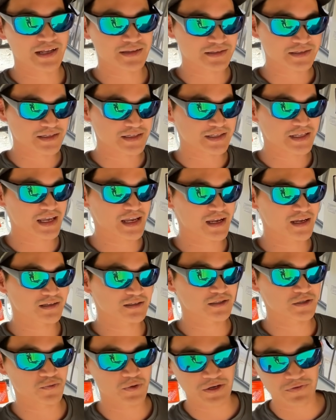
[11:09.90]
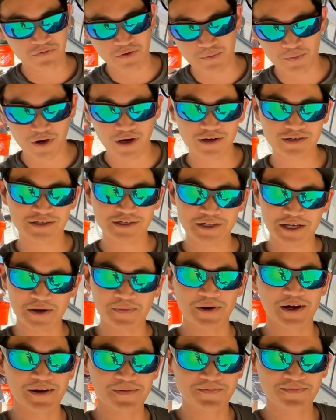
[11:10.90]
had to stay to wait for parts to
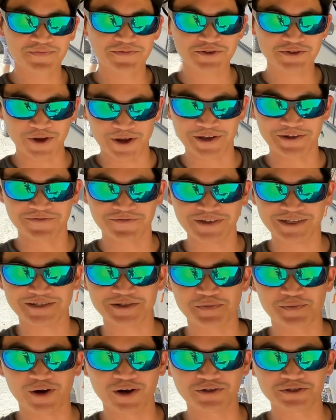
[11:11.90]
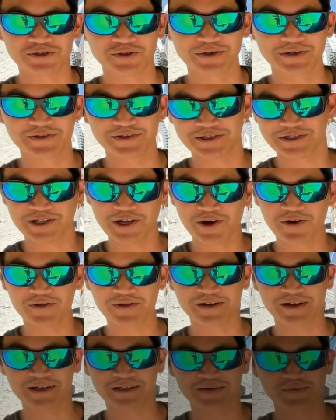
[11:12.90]
come up so I could fix the ball joint in the
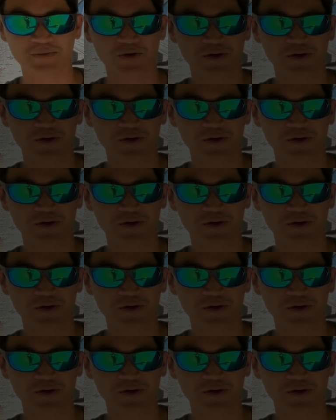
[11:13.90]
snow the next